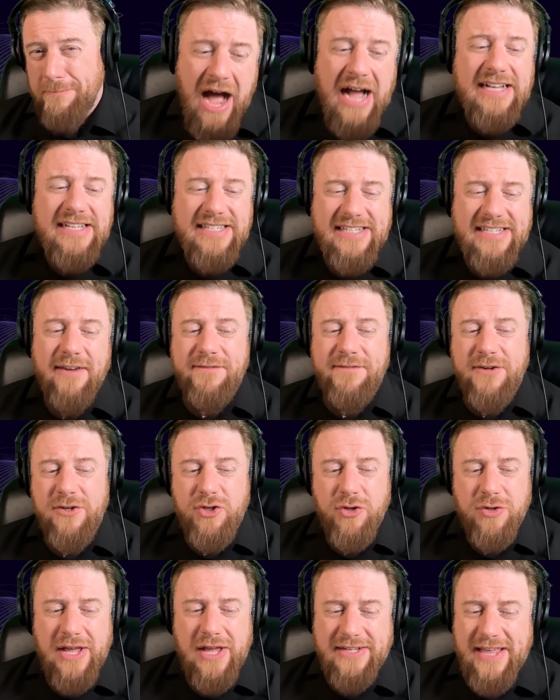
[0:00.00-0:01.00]
I can see a
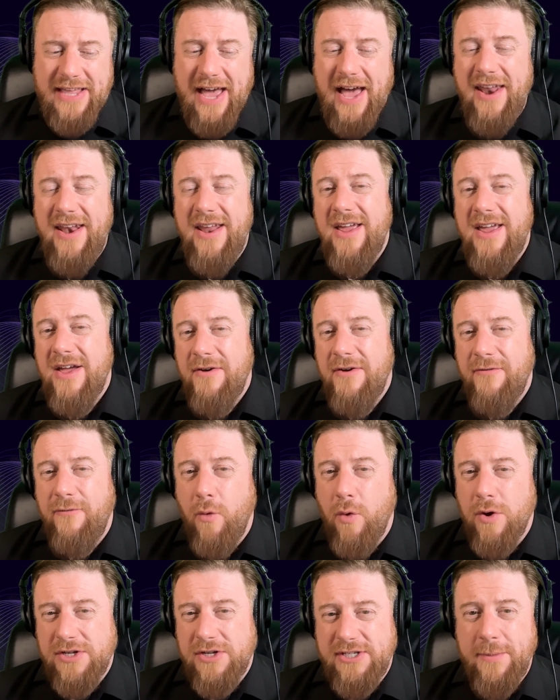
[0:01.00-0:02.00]
future like that
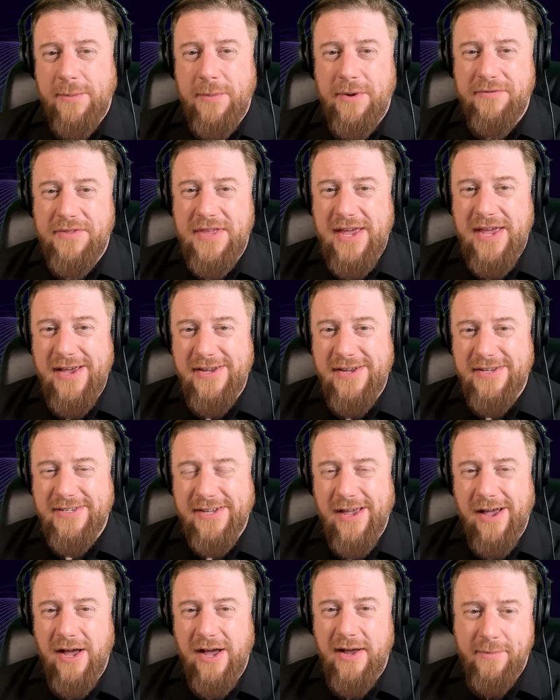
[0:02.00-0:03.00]
for some of these
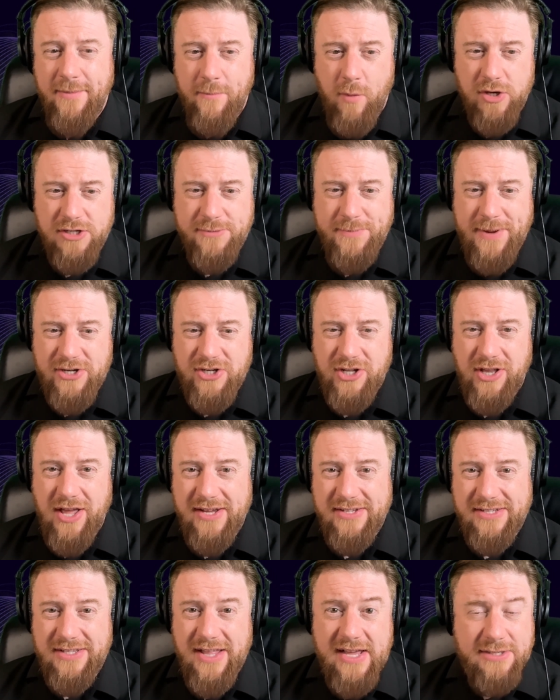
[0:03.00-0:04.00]
more
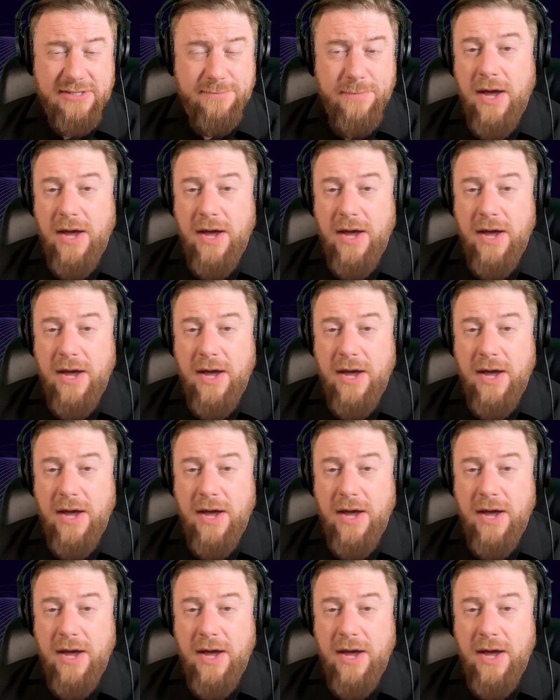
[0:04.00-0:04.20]
specialized lists,